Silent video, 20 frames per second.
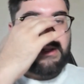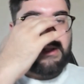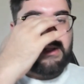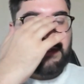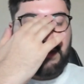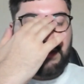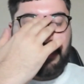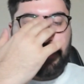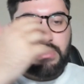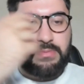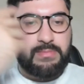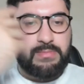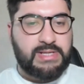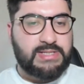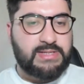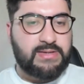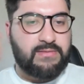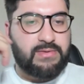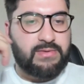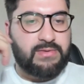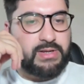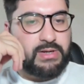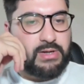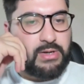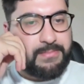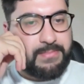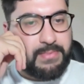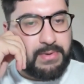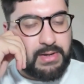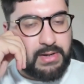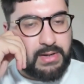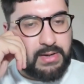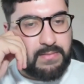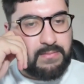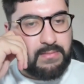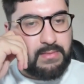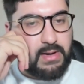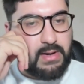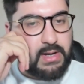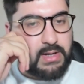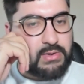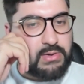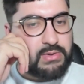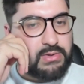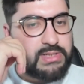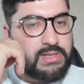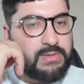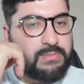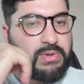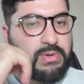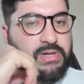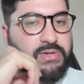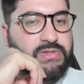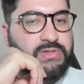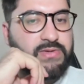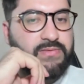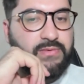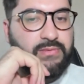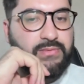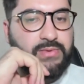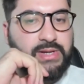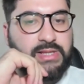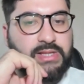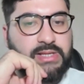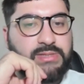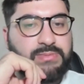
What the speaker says: She's gonna mix everything up. I do see Bueno Silva winning this,